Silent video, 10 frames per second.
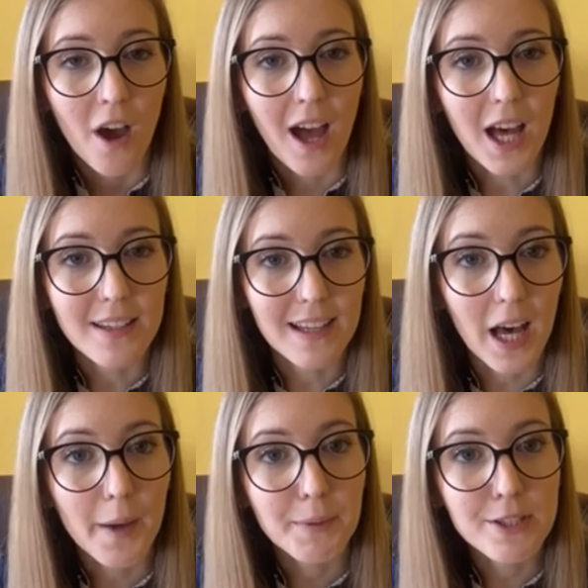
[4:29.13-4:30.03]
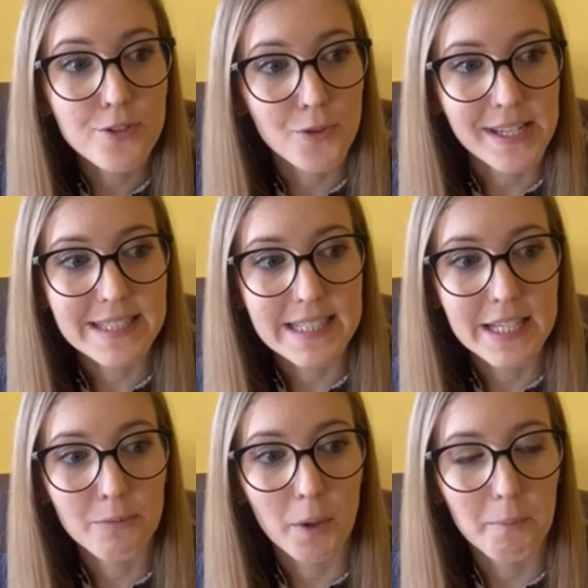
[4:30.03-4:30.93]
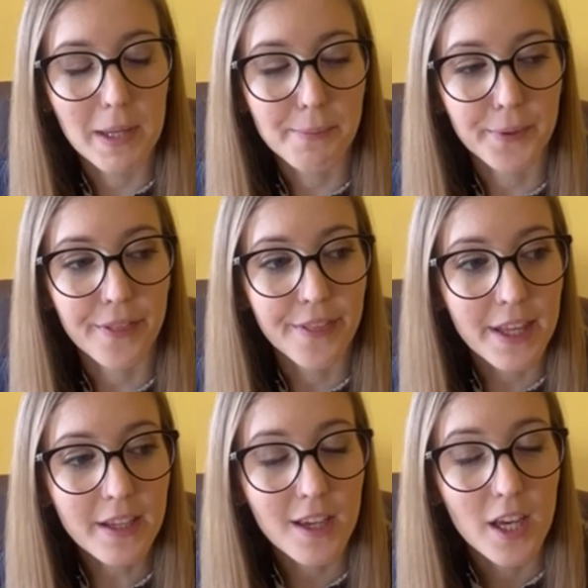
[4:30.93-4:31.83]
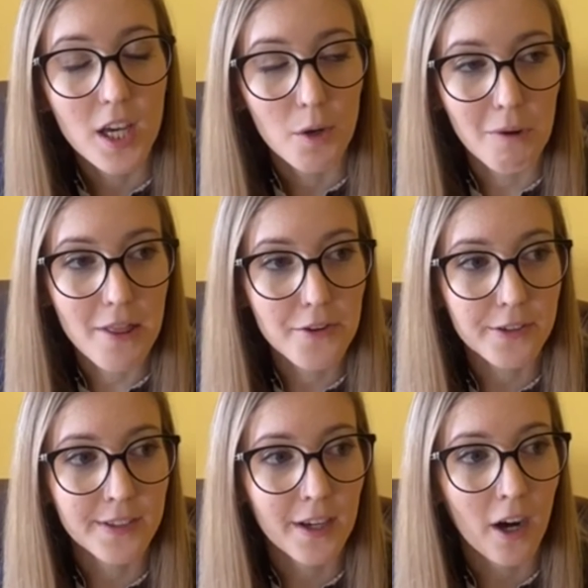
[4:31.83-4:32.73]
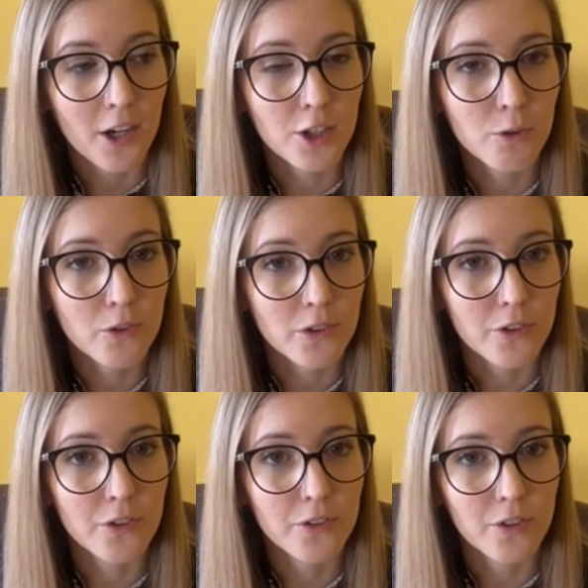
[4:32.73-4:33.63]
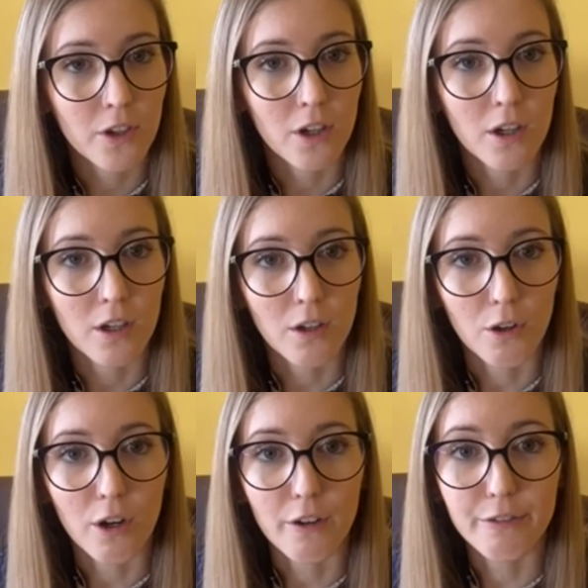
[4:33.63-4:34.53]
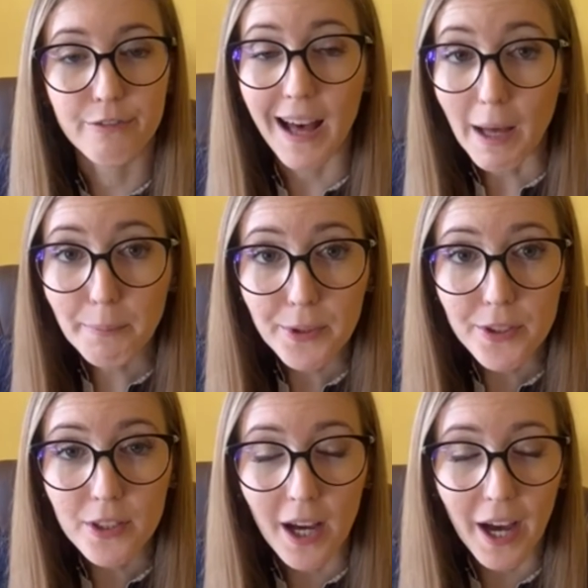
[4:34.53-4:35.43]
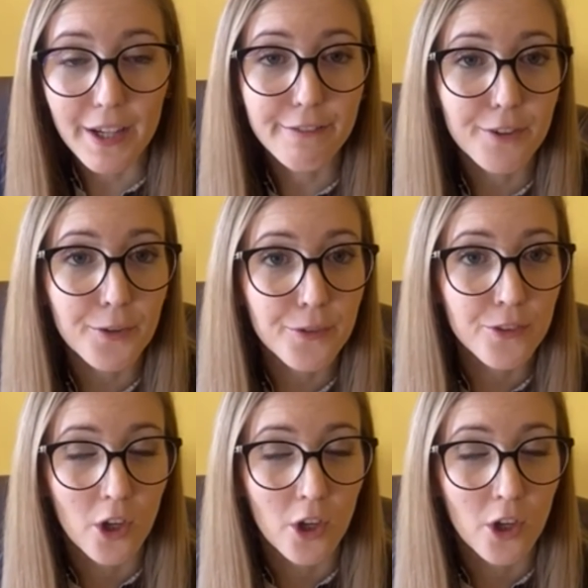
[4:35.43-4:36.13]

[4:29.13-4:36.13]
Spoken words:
and I'm interested in what people think, whether they are users of Apple iPhones